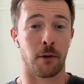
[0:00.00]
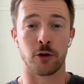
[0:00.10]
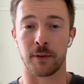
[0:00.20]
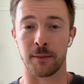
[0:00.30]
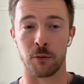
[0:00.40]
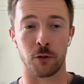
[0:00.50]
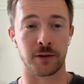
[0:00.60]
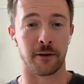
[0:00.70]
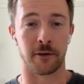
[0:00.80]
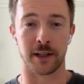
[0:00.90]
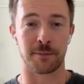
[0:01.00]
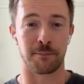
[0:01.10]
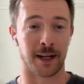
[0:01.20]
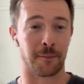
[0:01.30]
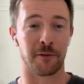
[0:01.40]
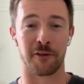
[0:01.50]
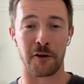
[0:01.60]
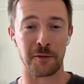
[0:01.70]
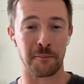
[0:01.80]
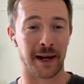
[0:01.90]
Most people will tell you it's pick up the
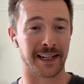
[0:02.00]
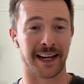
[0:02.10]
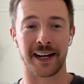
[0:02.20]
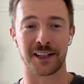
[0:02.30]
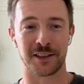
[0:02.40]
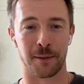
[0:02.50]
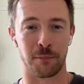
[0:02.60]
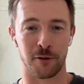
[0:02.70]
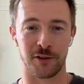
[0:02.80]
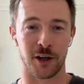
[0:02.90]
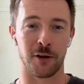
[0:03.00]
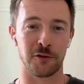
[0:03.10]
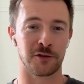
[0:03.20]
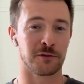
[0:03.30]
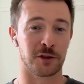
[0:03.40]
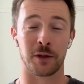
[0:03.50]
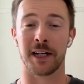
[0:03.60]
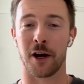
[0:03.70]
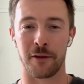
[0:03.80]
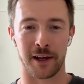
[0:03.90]
phone and make X number of dials because we
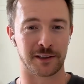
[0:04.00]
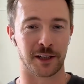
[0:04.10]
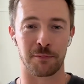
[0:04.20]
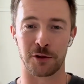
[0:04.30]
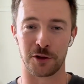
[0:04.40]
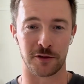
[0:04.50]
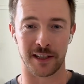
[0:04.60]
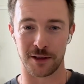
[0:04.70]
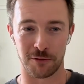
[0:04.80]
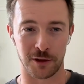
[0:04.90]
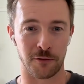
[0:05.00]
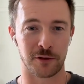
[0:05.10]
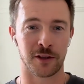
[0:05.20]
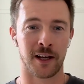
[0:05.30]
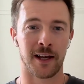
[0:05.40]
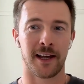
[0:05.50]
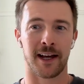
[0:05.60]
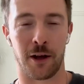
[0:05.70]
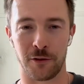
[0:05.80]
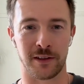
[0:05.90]
know that's going to produce these results.
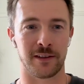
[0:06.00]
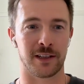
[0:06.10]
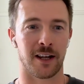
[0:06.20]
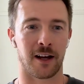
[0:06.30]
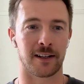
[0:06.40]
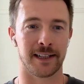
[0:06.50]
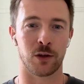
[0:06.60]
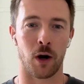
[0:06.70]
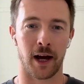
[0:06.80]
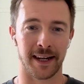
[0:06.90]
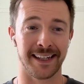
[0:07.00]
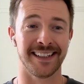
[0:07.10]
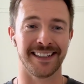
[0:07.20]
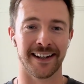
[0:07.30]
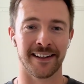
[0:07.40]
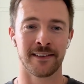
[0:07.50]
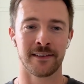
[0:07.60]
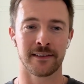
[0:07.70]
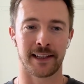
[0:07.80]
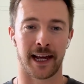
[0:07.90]
Sales is luckily quite a linear
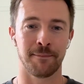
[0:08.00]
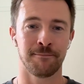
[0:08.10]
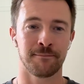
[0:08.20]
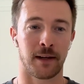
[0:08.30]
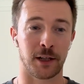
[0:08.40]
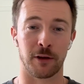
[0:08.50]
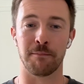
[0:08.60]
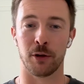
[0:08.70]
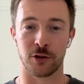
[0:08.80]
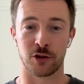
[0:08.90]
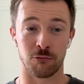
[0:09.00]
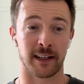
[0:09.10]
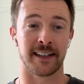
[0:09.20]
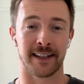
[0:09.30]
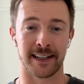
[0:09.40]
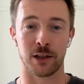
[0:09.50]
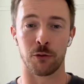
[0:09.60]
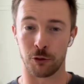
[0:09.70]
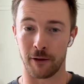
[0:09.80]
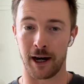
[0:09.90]
game, and your inputs regularly
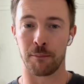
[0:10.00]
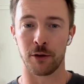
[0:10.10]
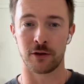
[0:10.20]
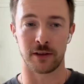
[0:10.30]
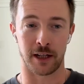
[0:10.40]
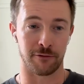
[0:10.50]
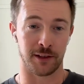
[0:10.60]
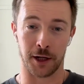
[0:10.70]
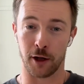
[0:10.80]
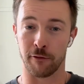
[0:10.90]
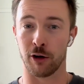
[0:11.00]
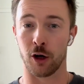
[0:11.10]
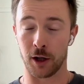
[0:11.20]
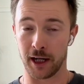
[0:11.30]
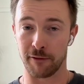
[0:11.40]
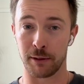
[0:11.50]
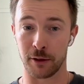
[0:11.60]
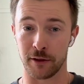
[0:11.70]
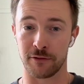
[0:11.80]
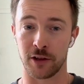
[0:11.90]
equal your outputs if done over a long enough
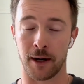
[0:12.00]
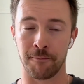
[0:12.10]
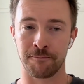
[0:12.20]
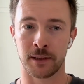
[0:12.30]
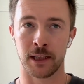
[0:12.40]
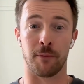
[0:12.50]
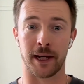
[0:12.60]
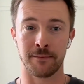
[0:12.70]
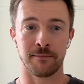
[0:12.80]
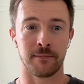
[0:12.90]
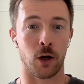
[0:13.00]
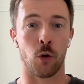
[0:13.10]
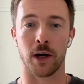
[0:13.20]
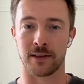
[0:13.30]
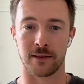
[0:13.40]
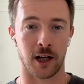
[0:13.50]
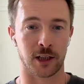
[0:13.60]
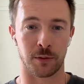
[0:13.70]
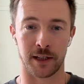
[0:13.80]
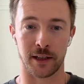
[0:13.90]
period of time. For me, it always
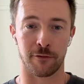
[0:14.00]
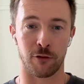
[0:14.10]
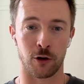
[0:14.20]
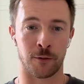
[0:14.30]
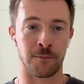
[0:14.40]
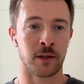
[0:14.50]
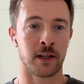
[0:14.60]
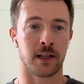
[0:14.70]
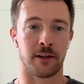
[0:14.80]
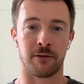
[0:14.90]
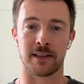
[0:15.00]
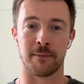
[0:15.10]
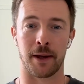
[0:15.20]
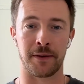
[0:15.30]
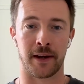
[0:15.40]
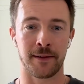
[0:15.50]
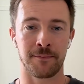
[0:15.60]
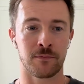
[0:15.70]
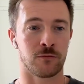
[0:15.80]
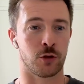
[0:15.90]
starts with eat the frog. If it's a Monday,
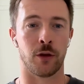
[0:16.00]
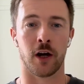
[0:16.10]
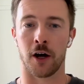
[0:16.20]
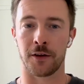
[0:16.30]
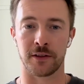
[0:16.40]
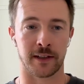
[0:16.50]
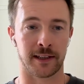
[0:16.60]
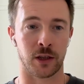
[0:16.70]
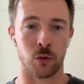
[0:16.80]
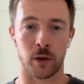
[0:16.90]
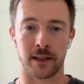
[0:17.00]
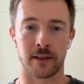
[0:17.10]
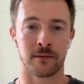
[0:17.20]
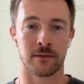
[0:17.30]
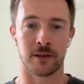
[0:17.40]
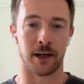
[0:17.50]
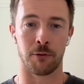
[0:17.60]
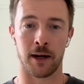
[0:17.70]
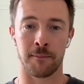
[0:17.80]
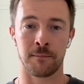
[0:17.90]
do the hardest thing in the week to get
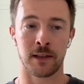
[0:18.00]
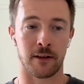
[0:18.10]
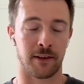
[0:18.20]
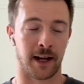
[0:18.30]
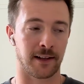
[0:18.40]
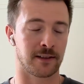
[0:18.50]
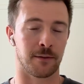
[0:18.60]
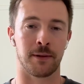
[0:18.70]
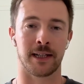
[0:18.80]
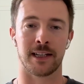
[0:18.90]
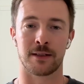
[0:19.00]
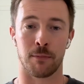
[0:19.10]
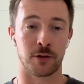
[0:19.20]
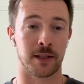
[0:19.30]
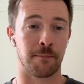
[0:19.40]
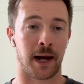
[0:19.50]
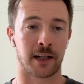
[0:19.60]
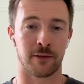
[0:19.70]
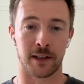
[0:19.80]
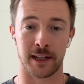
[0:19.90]
right. If that's the biggest, most
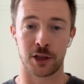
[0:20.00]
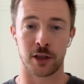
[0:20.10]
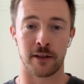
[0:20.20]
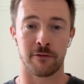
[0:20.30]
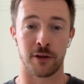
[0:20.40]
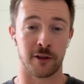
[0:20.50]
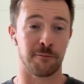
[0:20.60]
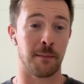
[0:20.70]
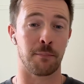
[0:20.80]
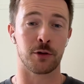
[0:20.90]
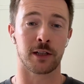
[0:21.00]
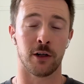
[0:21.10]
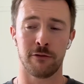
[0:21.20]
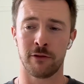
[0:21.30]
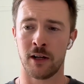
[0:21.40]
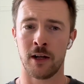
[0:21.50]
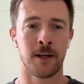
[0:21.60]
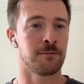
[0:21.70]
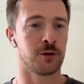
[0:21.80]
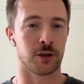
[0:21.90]
impactful initiative that you've been putting off,
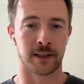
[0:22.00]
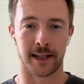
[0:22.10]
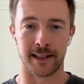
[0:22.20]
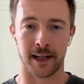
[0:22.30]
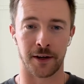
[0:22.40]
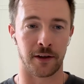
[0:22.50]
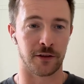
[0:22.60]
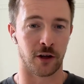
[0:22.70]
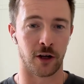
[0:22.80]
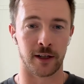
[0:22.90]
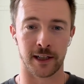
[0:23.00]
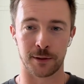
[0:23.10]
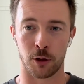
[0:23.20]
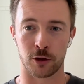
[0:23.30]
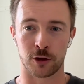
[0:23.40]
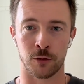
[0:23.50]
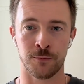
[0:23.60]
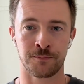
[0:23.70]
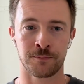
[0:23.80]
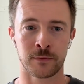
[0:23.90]
just get it done as early as
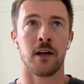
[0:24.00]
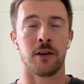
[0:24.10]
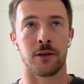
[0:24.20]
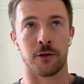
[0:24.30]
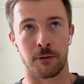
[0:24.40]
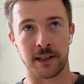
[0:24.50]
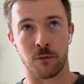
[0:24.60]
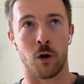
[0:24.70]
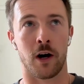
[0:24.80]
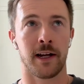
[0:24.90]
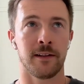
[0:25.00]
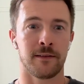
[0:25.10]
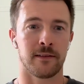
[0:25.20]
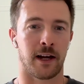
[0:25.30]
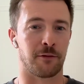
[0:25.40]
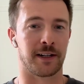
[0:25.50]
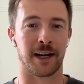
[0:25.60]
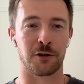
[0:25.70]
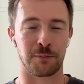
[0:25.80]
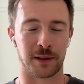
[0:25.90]
possible. The reason why,
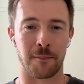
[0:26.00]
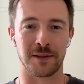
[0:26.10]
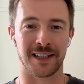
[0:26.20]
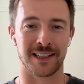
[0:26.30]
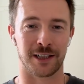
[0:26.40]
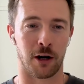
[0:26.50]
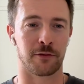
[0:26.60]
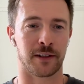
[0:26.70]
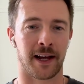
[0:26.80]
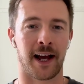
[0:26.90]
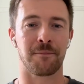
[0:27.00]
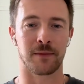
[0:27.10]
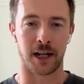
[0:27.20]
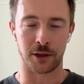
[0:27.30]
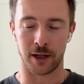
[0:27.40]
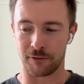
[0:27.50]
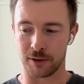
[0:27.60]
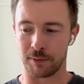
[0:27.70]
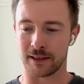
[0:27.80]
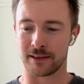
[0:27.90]
everything else becomes easier after that, and you have
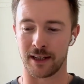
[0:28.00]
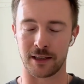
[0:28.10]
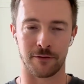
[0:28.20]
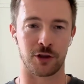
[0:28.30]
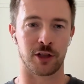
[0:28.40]
this big sense of